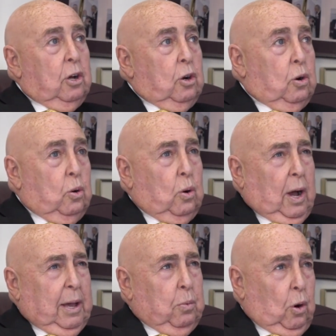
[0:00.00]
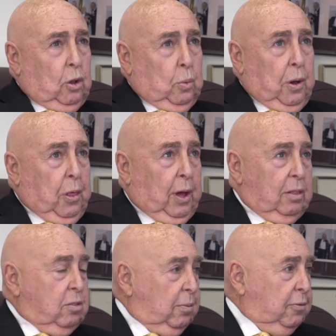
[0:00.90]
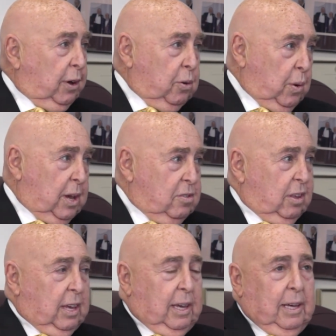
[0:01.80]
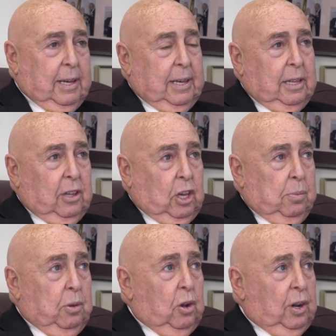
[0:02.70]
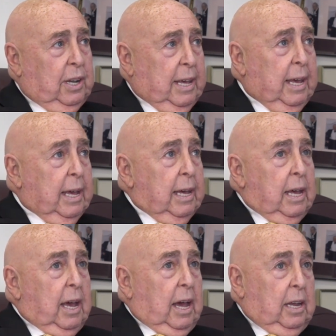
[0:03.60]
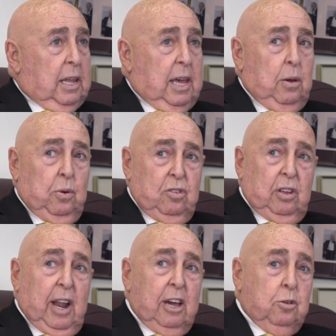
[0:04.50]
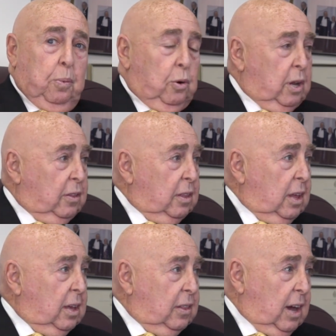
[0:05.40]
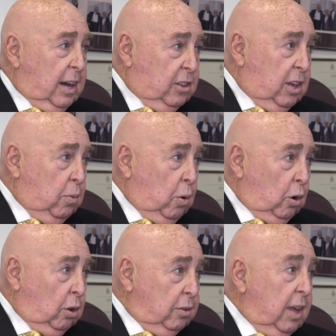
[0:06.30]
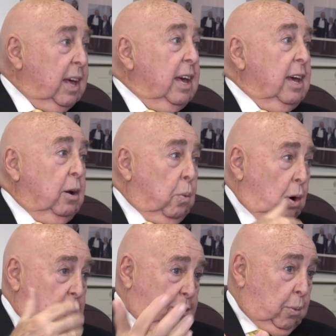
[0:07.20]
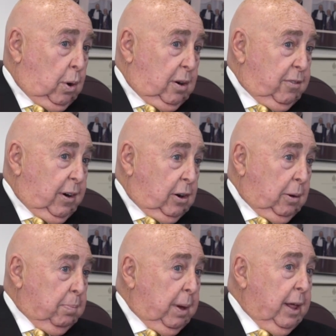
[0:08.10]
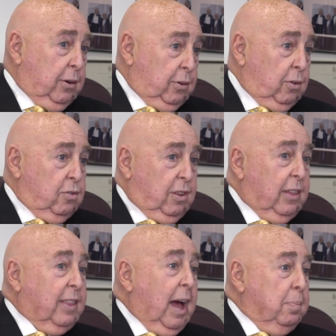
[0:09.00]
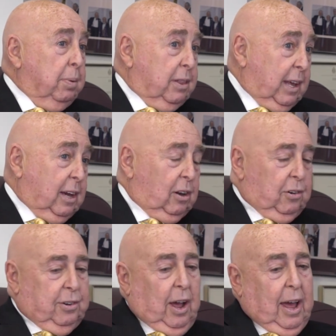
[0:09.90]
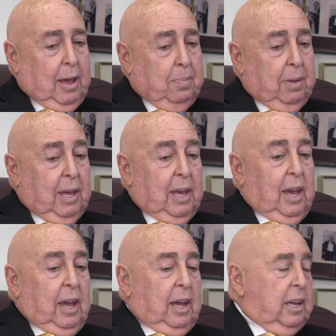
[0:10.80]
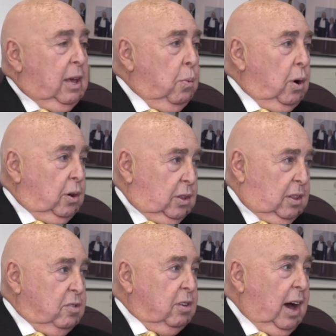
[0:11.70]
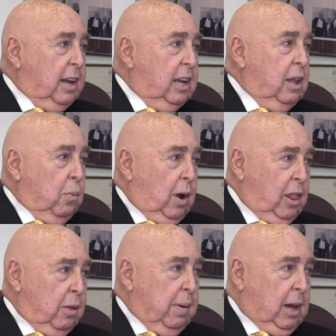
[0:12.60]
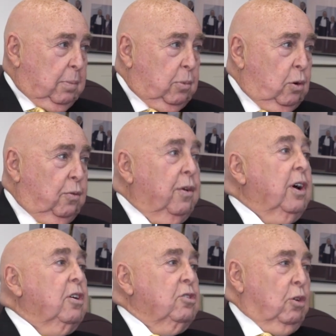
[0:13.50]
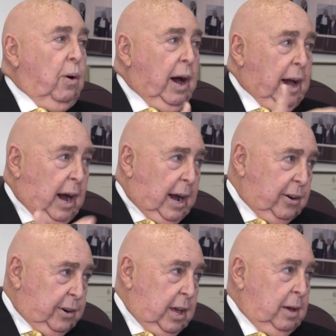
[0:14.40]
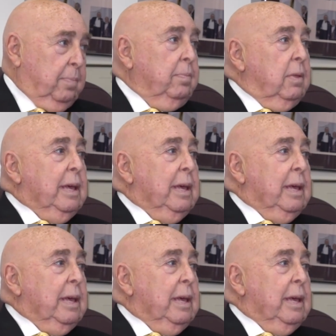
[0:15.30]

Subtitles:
who I worked with on some fundraising in the community, and he was an expert in the IT world. He worked for one of our competitors at that particular time, and he decided he wanted to make a move. So I hired him,